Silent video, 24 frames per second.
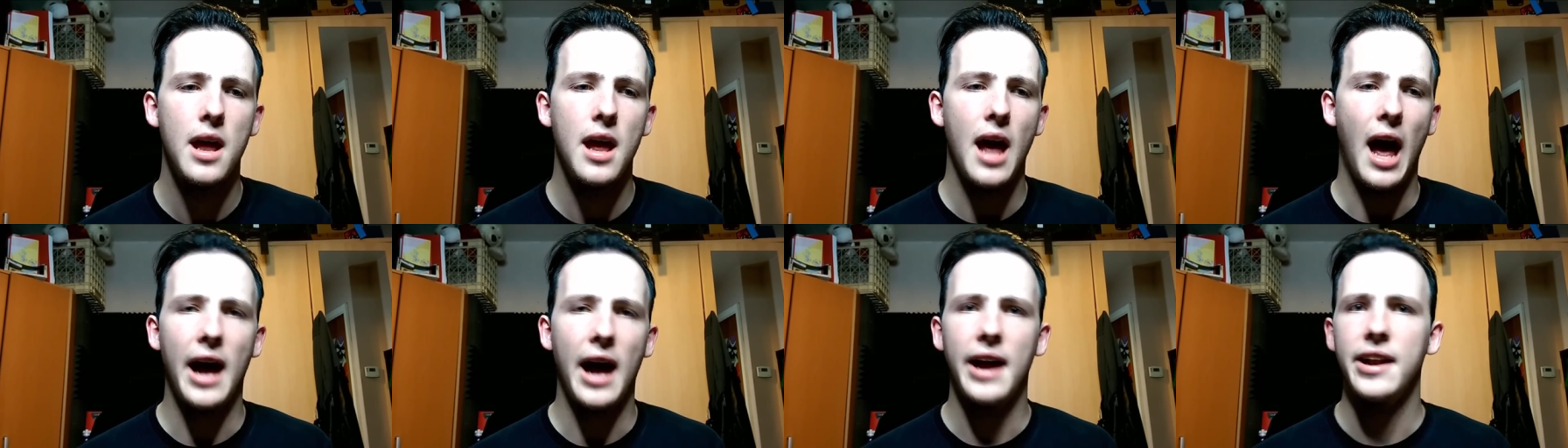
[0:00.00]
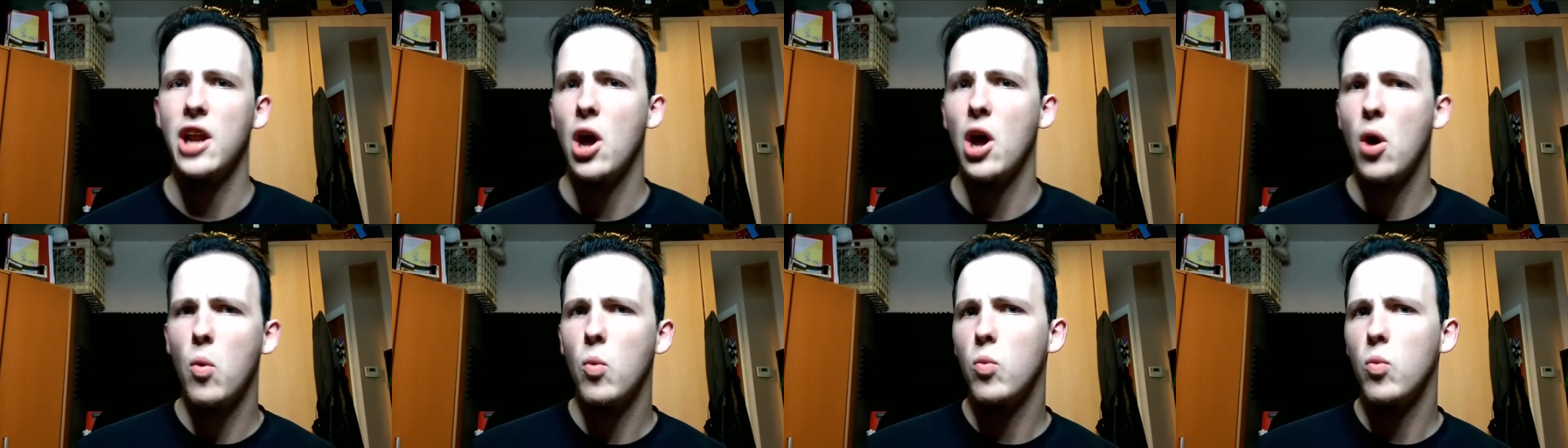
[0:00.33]
I
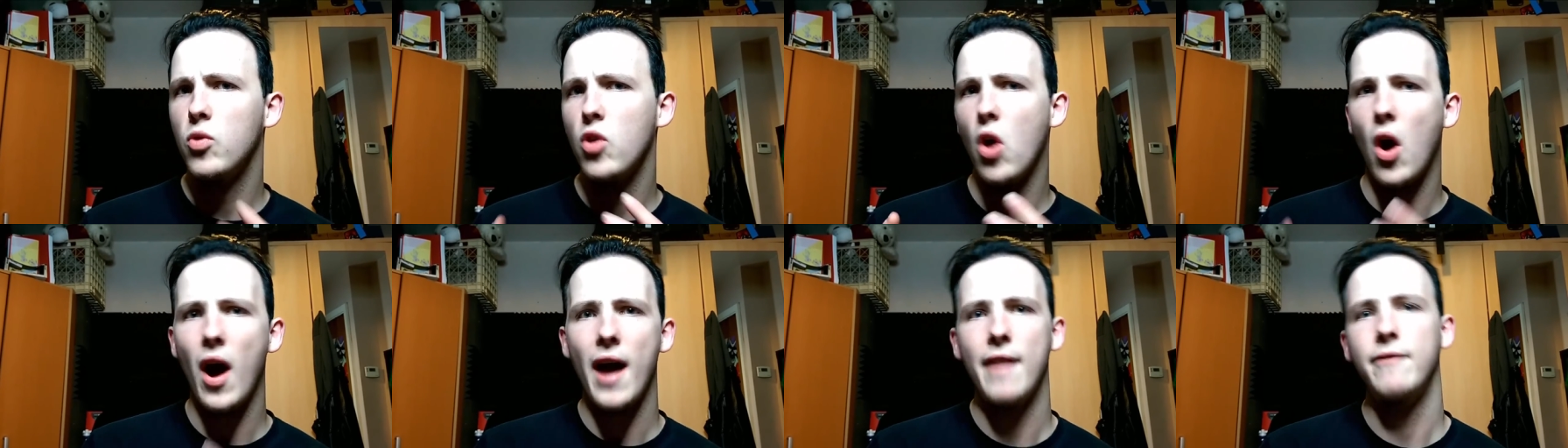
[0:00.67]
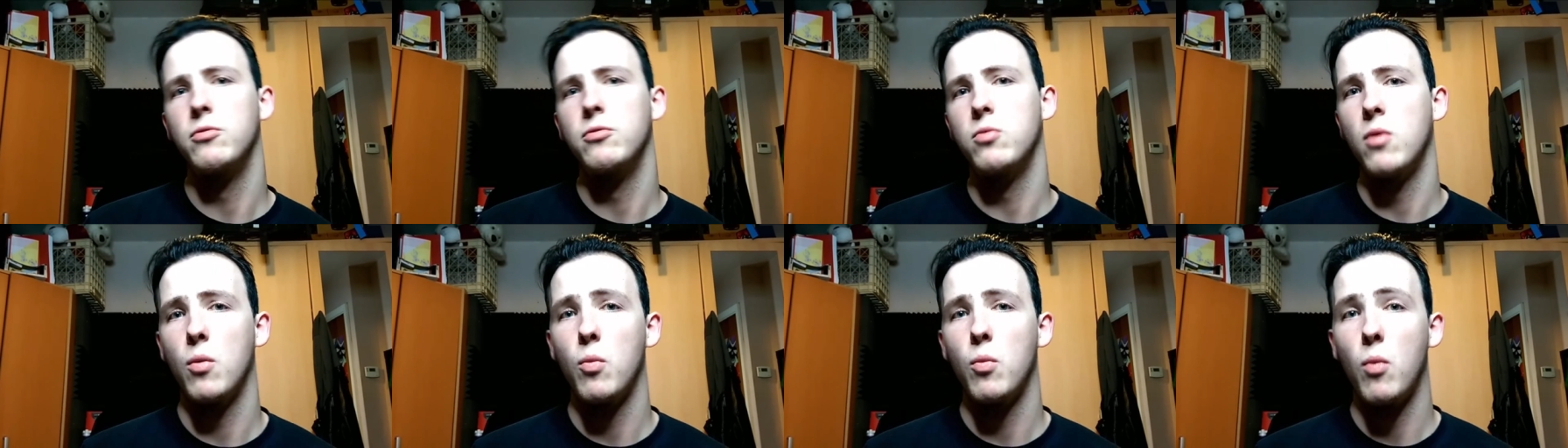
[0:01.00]
know not
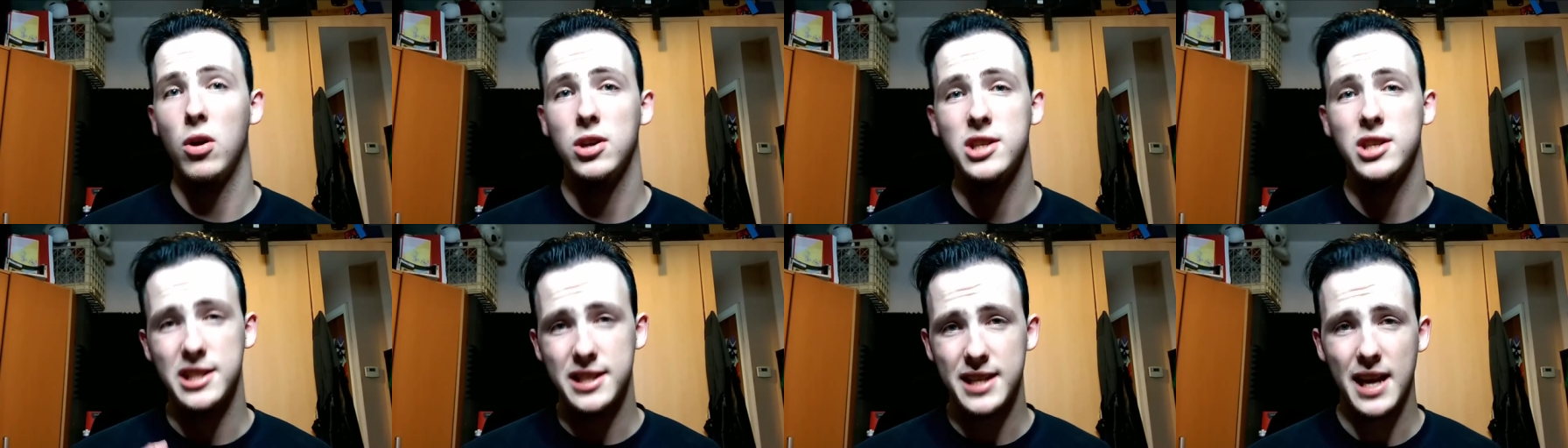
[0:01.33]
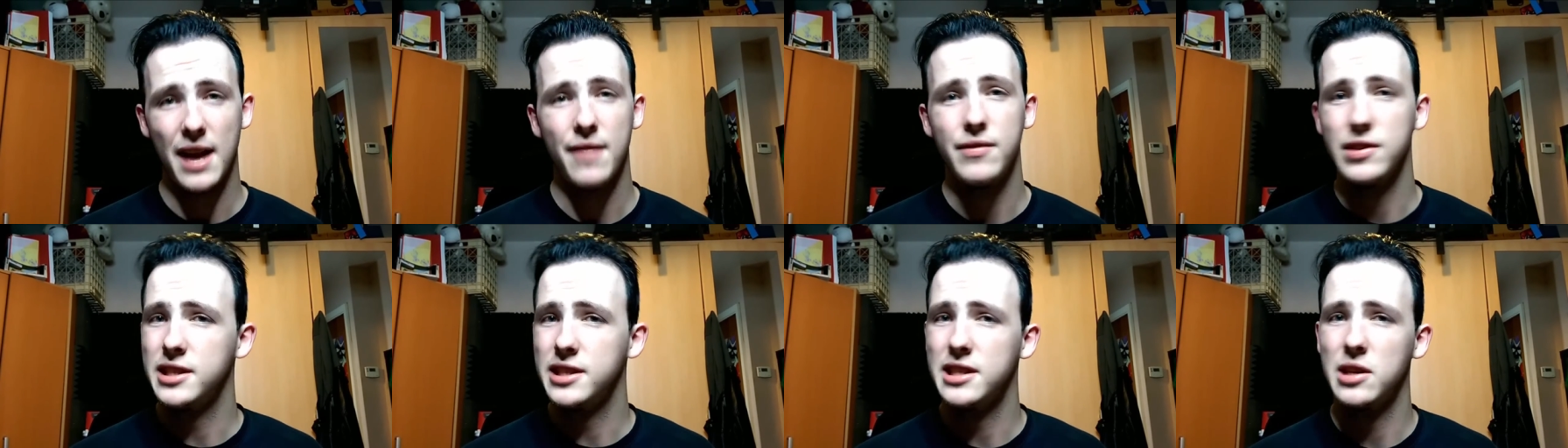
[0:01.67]
everyone watches
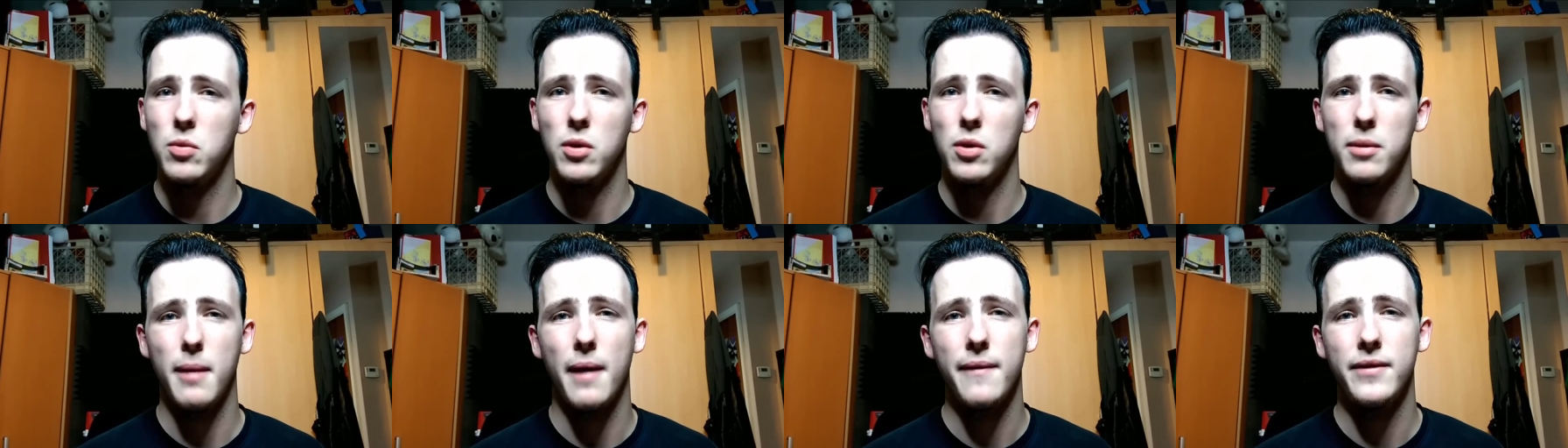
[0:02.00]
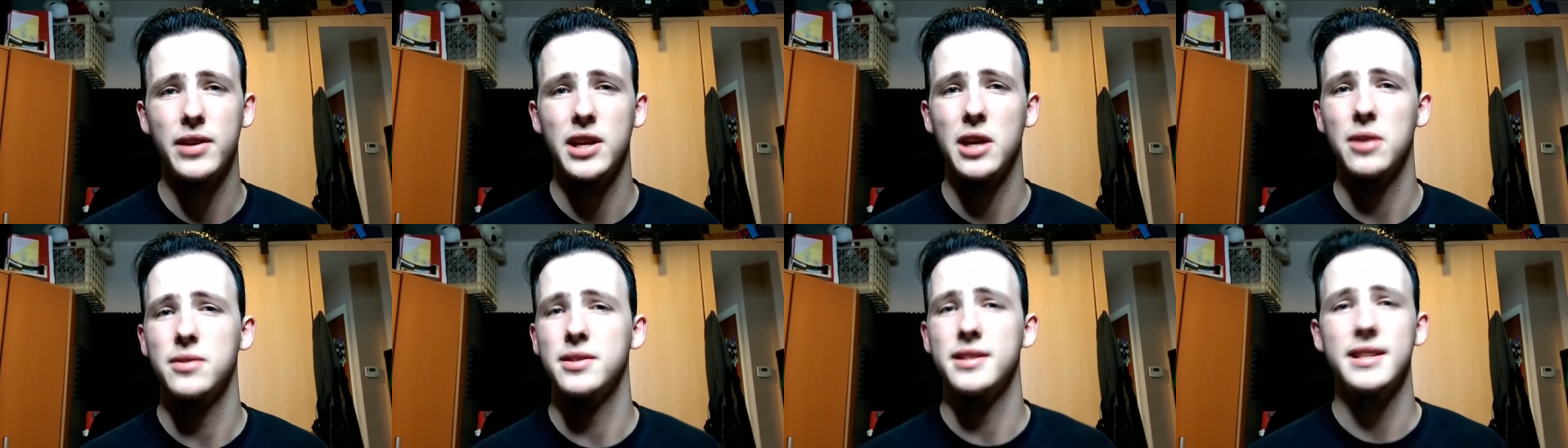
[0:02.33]
every single one of my
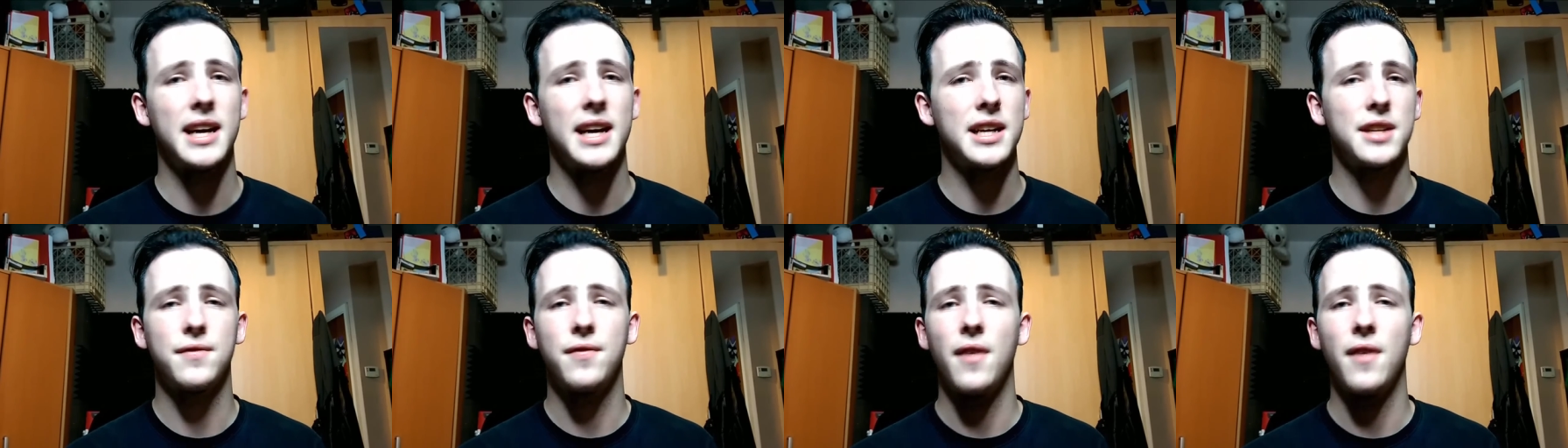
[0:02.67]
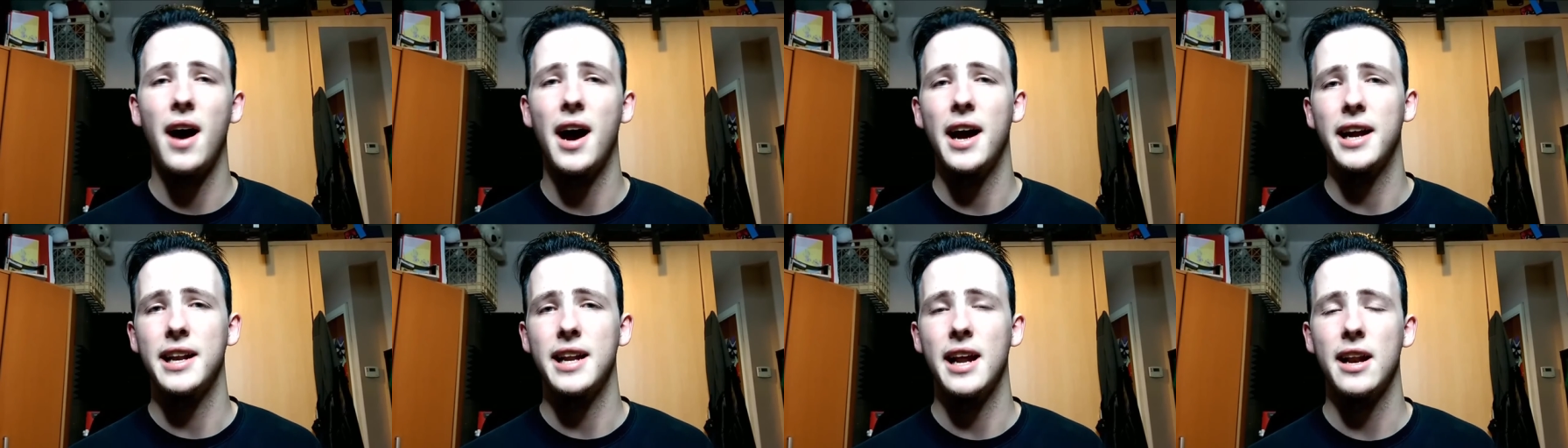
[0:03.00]
videos, and that's
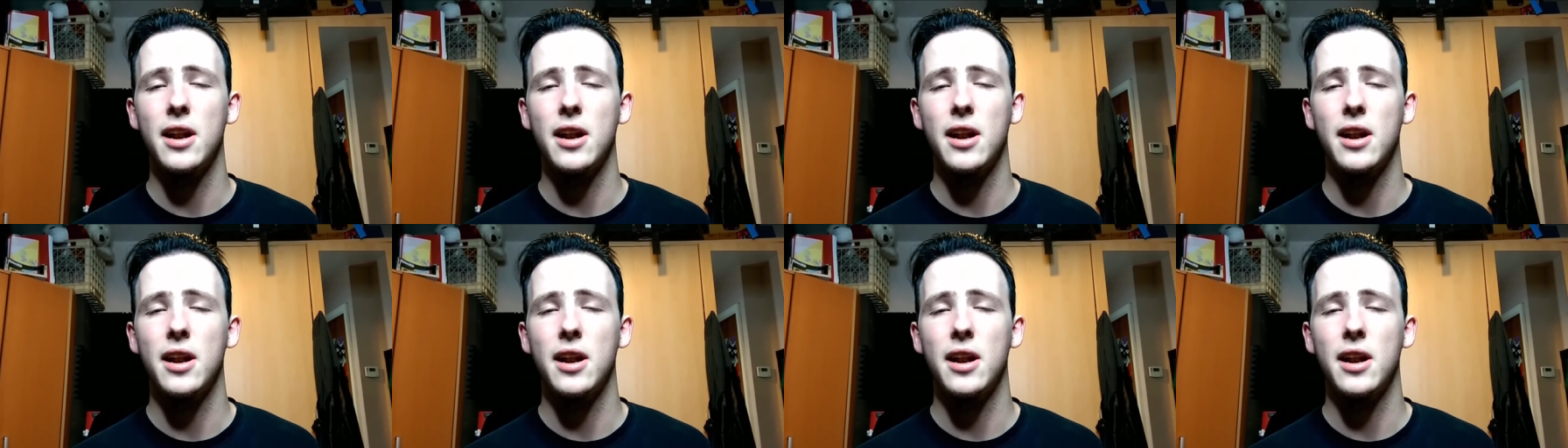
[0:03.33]
fine.